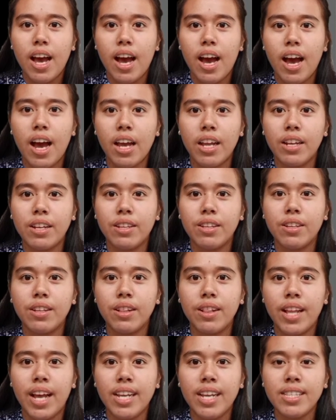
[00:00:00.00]
and
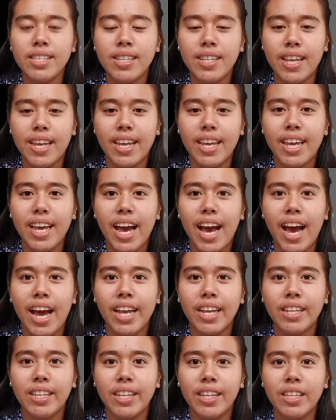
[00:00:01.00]
lastly,
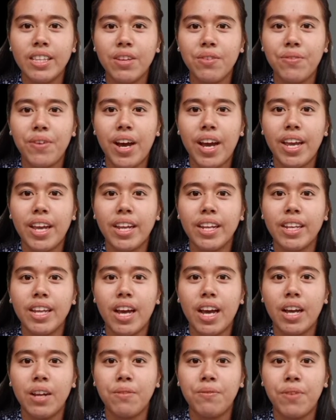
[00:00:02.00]
identifying the
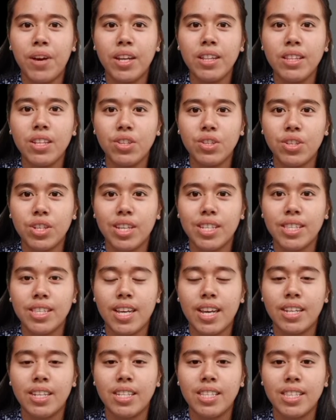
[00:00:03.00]
advantages
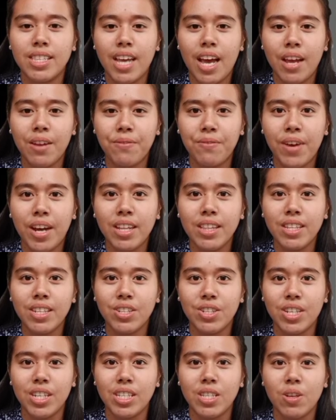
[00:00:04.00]
and
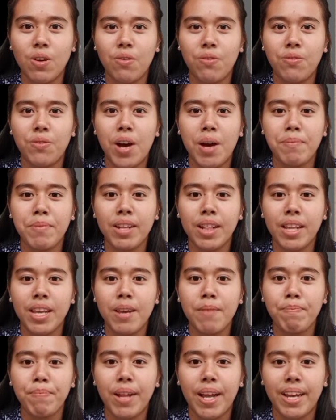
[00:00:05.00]
disadvantages of
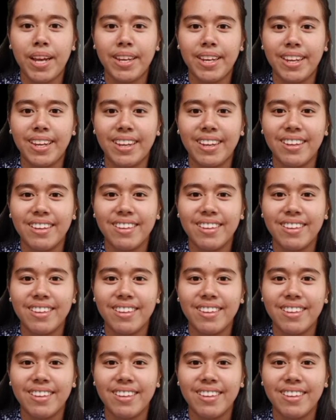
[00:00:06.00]
family planning.